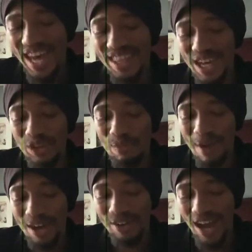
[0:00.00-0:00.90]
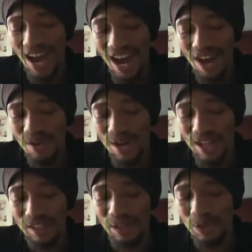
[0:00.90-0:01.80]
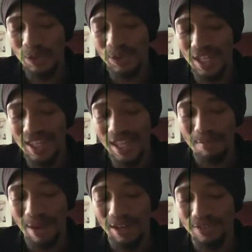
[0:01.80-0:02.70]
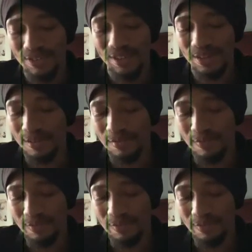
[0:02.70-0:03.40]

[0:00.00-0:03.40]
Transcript: that no matter how alone they might feel,